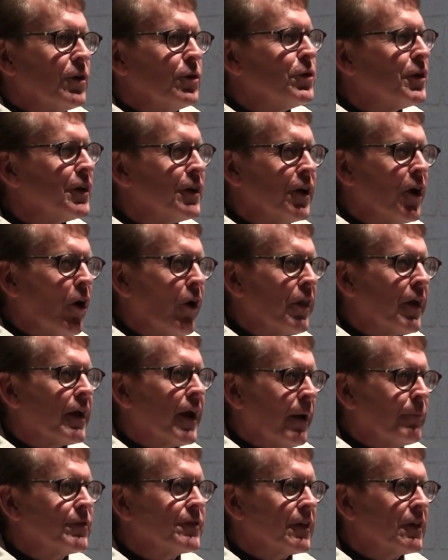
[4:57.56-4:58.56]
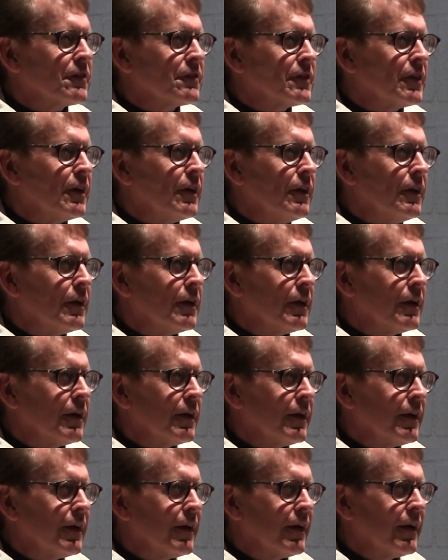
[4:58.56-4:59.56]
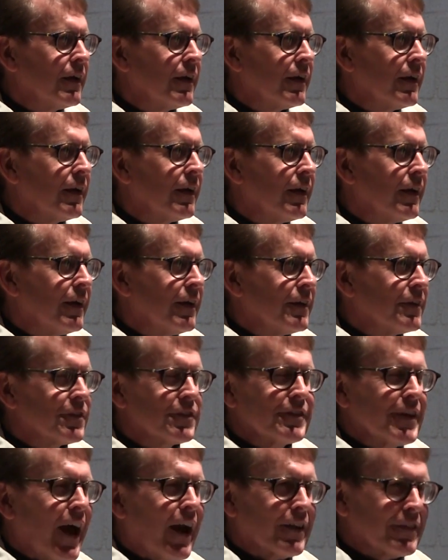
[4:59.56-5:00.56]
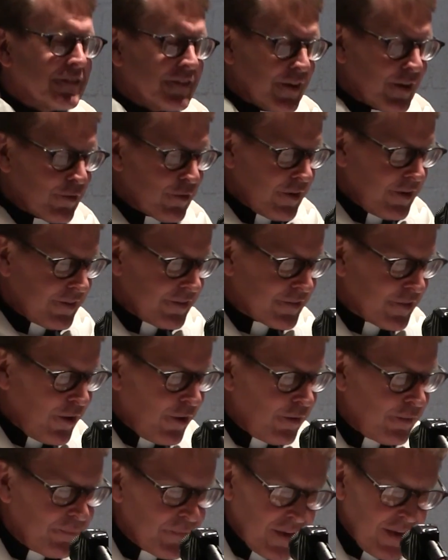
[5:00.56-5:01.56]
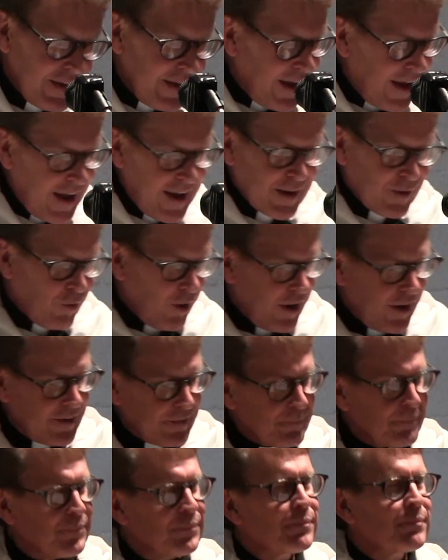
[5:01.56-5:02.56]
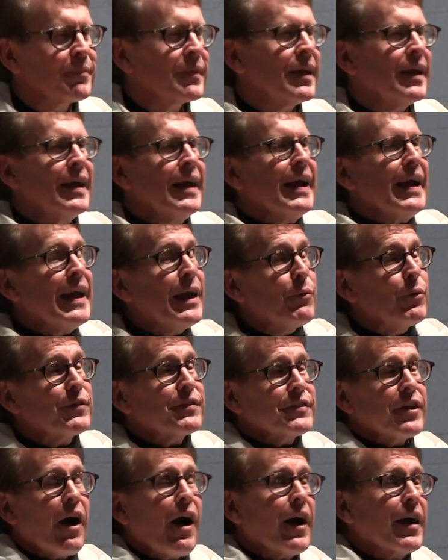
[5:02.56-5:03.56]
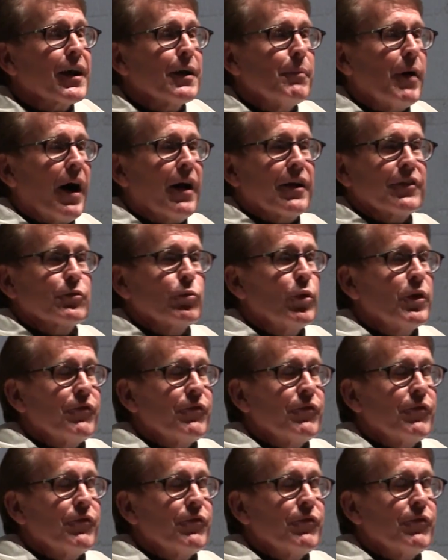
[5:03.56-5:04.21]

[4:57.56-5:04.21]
you didn't know that I'm 60? This is not a secret. So anyway, he was talking about us